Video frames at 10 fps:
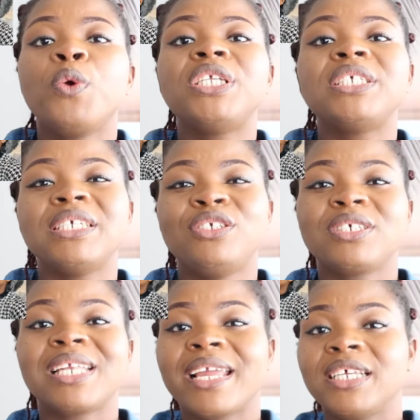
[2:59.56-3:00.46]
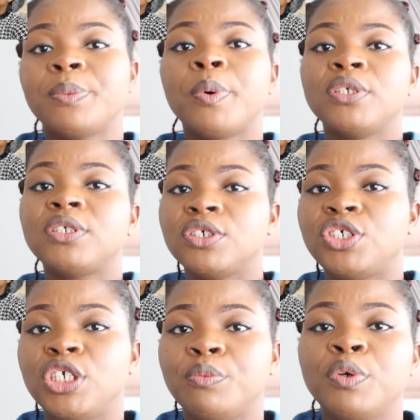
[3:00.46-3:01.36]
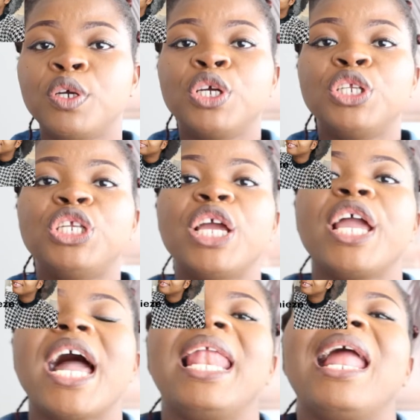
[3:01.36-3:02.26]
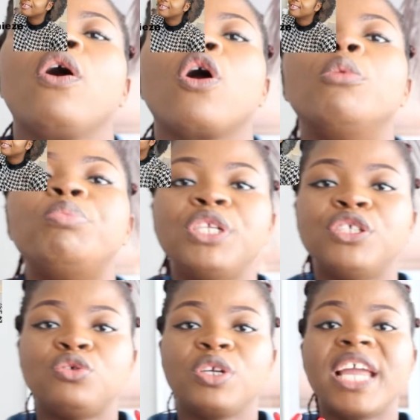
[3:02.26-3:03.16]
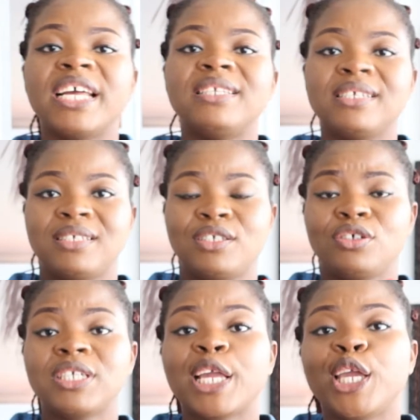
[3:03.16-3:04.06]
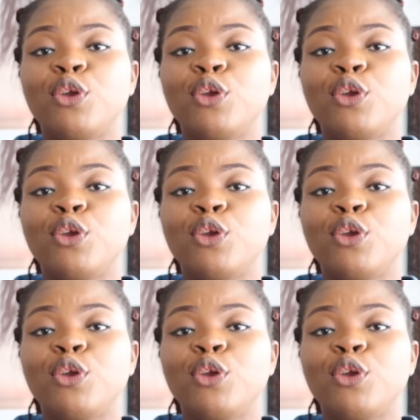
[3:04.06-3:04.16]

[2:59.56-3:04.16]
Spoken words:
which is just like a sponsorship. They allow companies to get this, just like